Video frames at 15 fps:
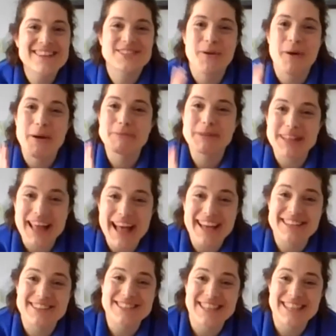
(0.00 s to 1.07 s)
so I'm
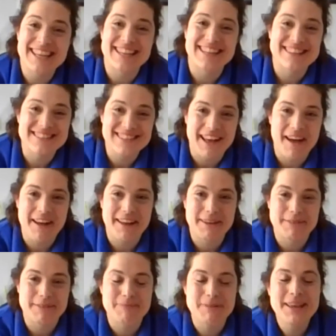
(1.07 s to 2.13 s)
glad you're taking the
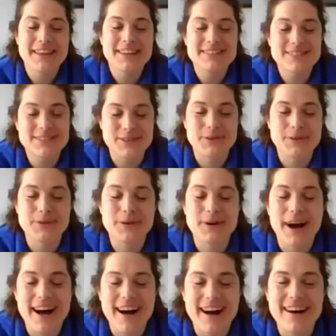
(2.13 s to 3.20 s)
time to
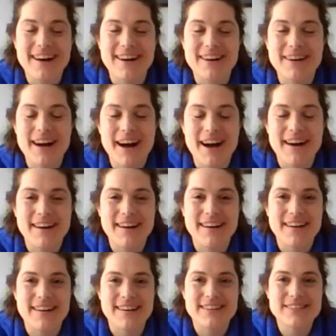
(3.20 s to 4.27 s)
uh,
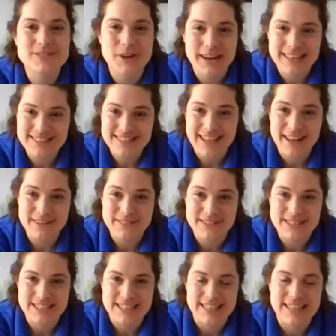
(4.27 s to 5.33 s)
uh, try to
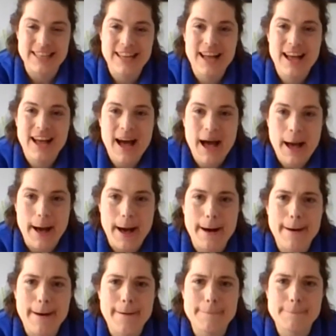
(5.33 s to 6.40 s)
salvage it.
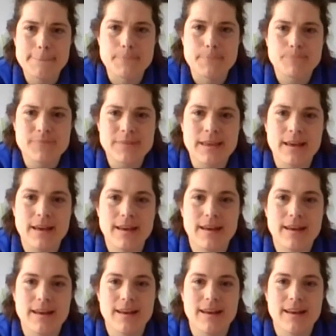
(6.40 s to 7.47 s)
Um,
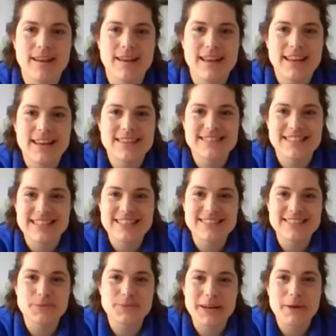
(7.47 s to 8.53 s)
see, this
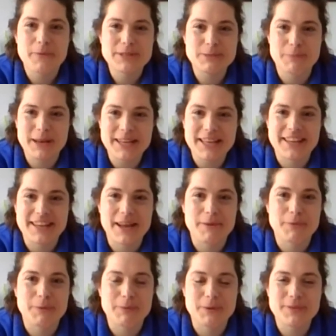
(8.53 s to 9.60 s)
is when I wish Becca and I
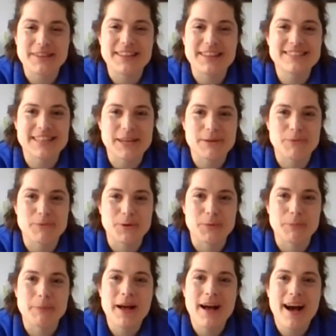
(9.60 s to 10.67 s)
were both in the same
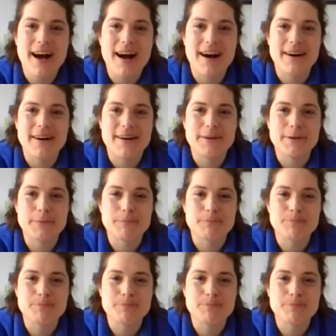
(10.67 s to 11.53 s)
room. Um, well, can I